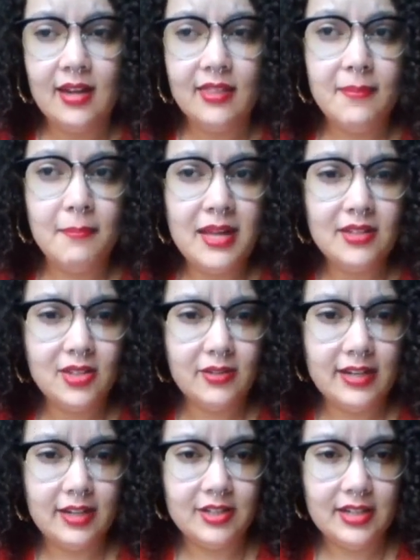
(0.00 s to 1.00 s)
the mental
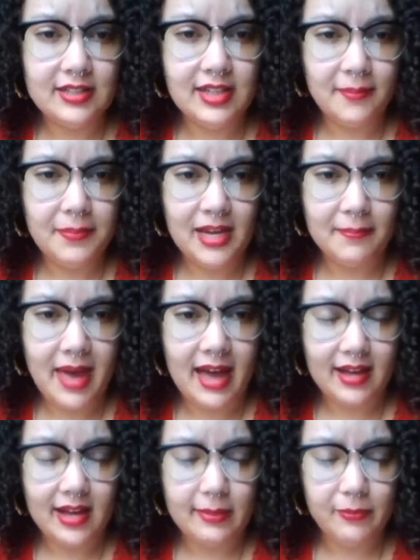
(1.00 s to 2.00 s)
energy is going to pick
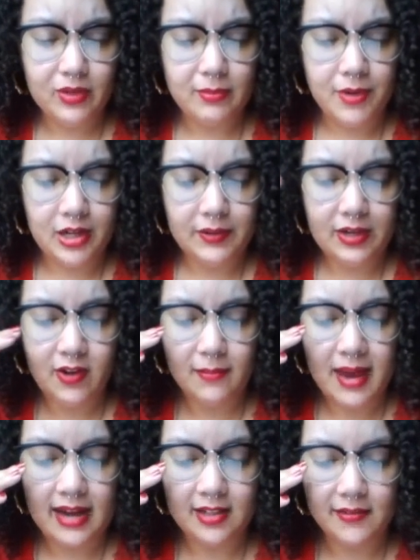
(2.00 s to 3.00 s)
back up with Mercury going
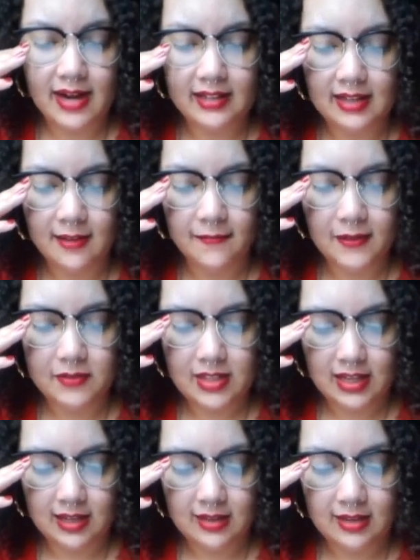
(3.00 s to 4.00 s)
back direct on the
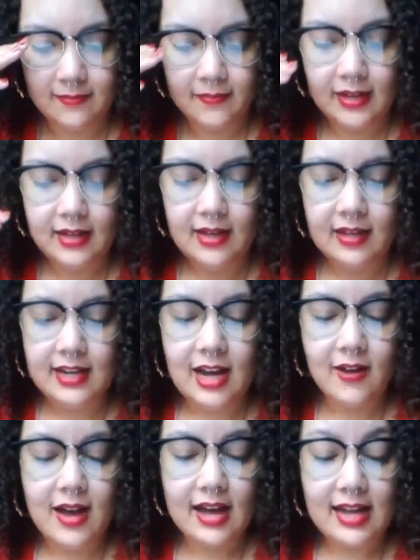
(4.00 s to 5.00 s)
15th.
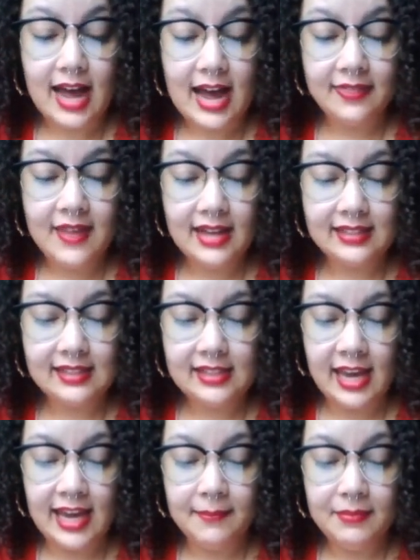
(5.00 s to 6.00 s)
Now, on that
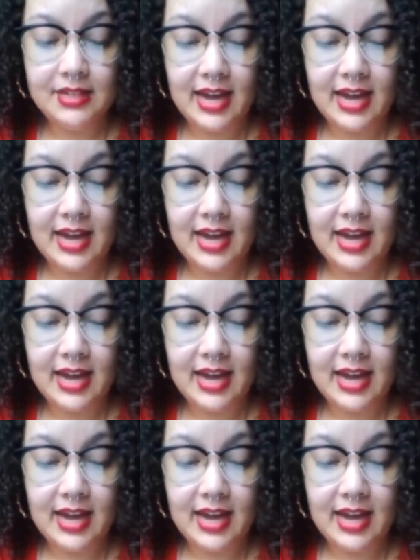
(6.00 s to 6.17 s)
same